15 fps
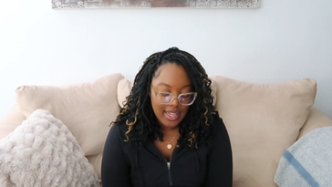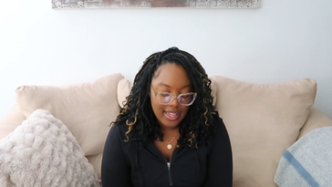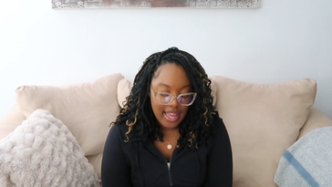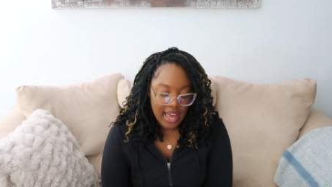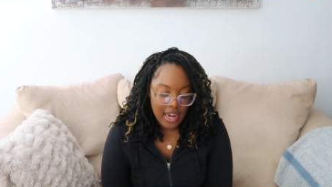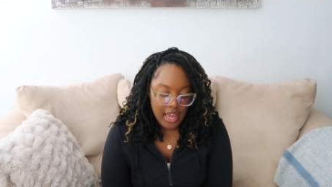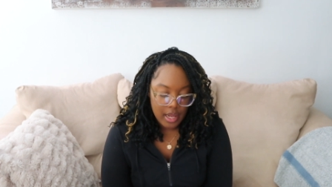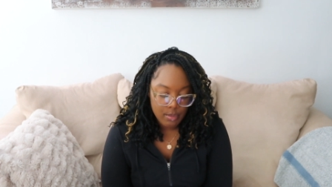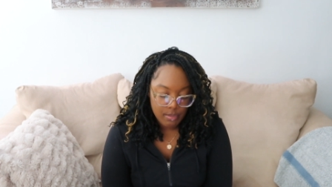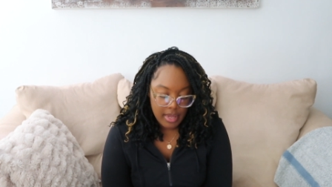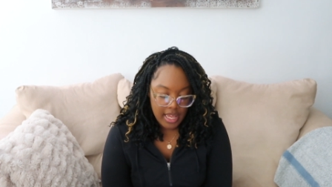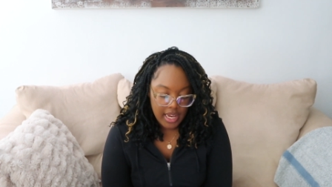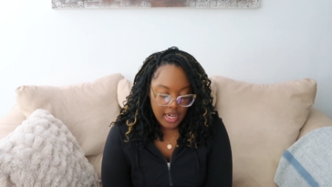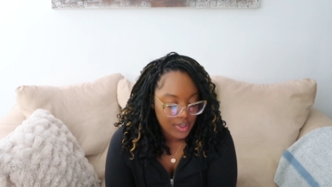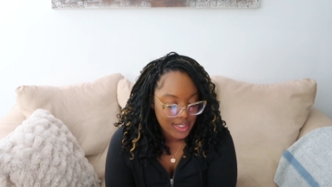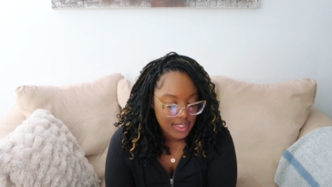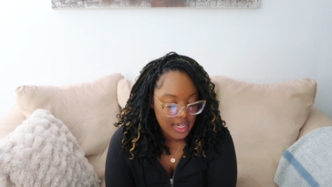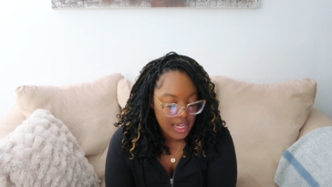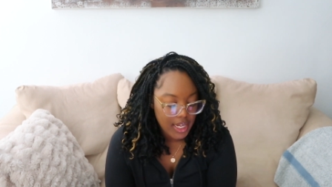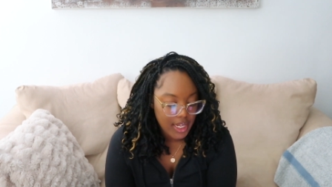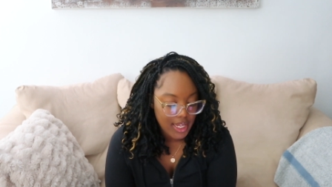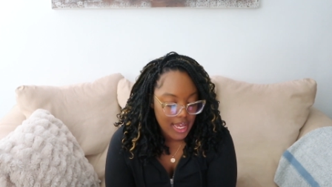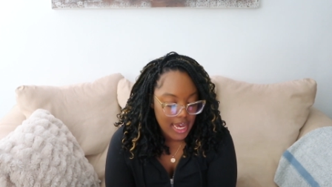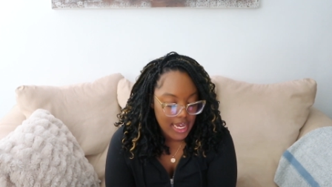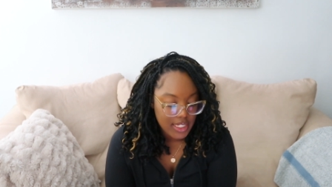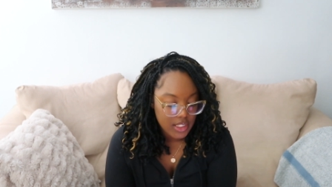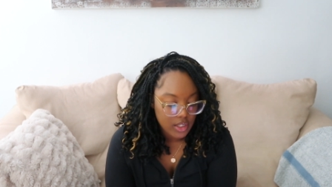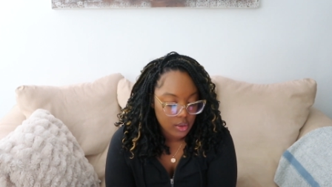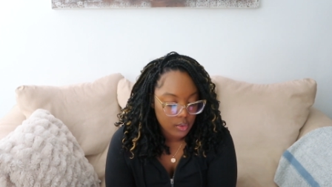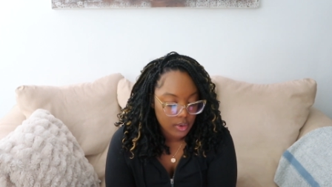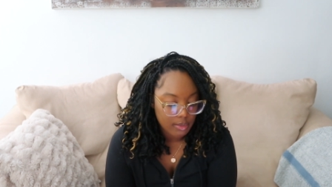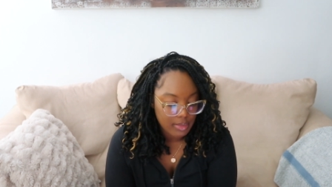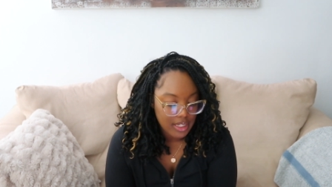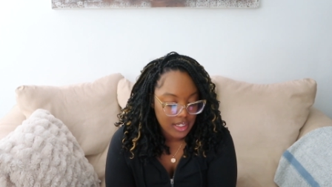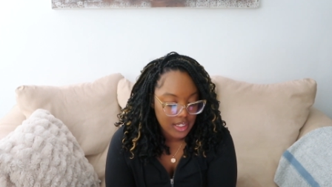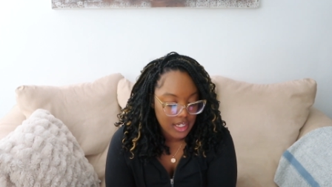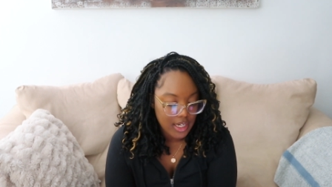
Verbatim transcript: God had made. One day he asked the woman,